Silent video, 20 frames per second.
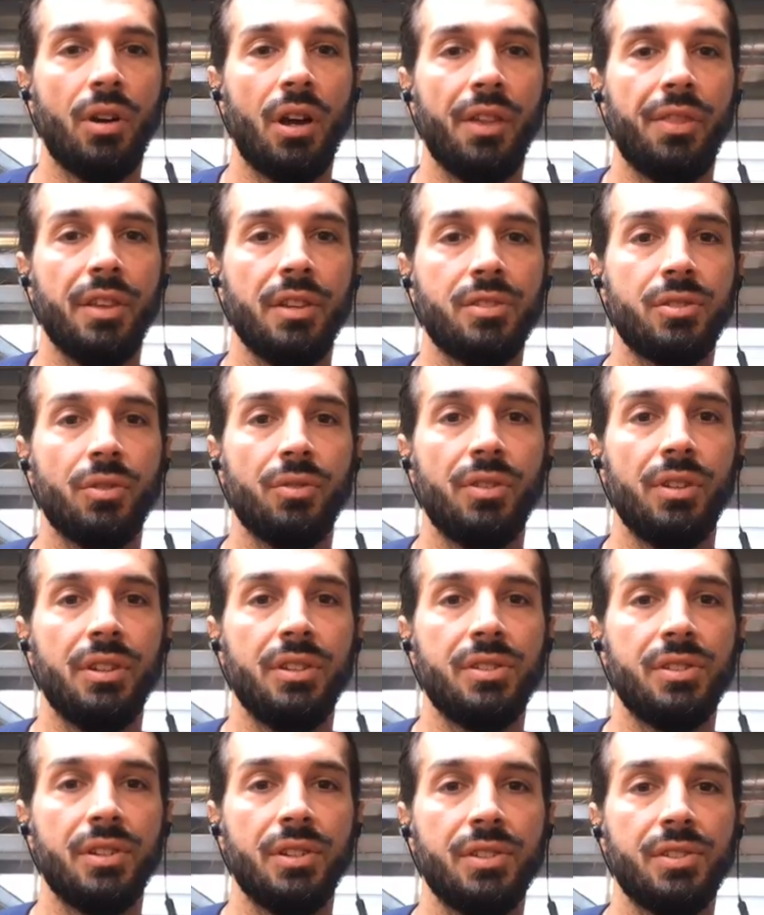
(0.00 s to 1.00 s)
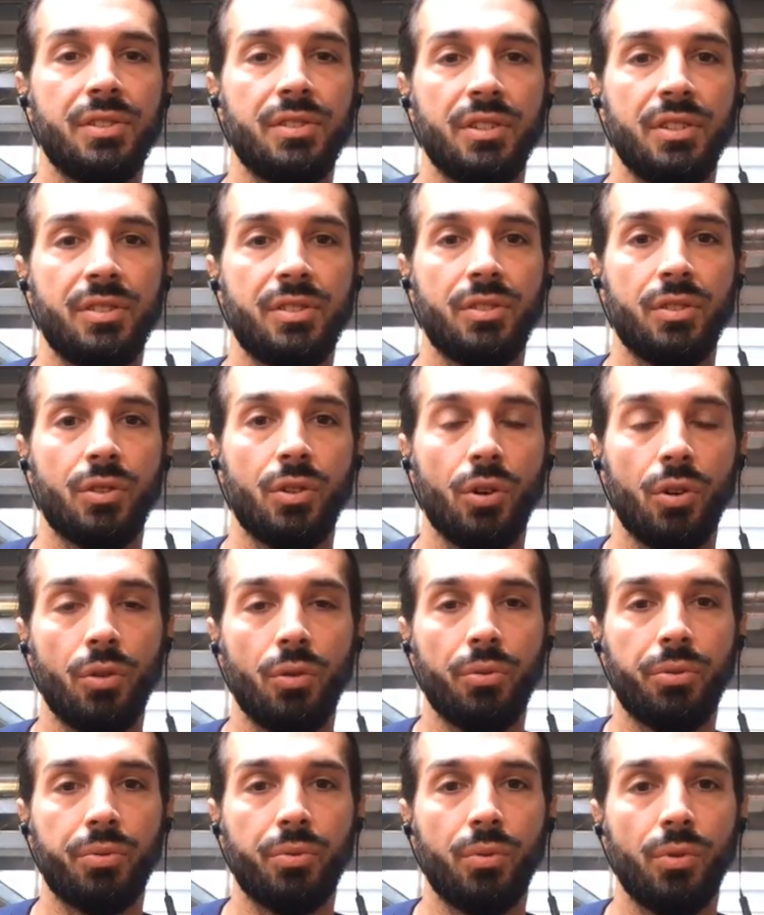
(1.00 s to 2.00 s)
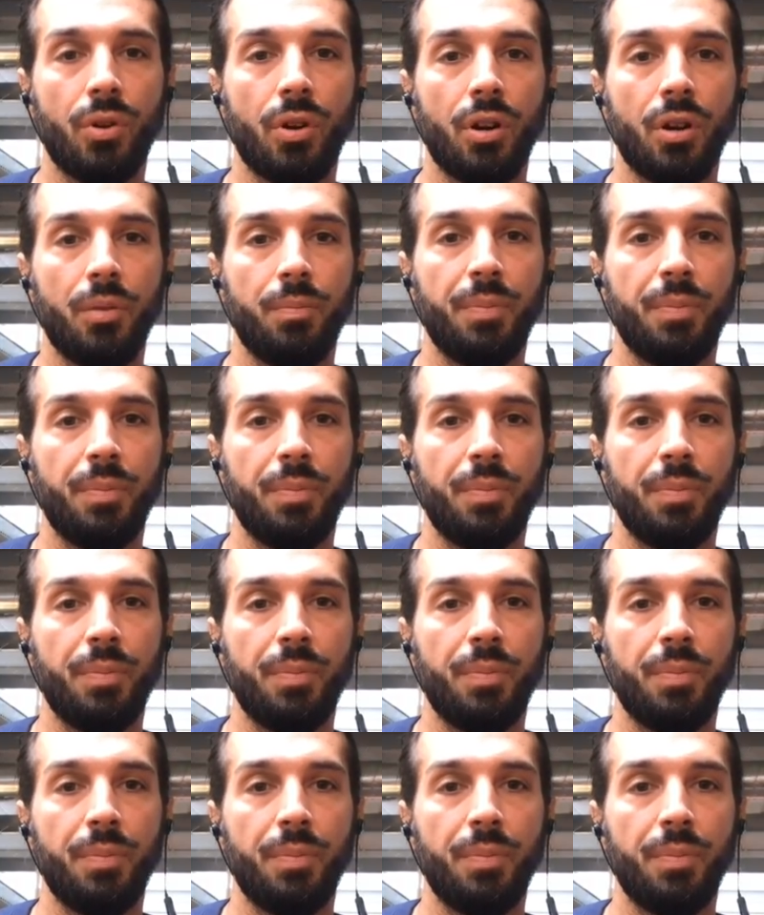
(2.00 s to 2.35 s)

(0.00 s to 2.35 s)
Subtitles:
I think so the easiest is to go through our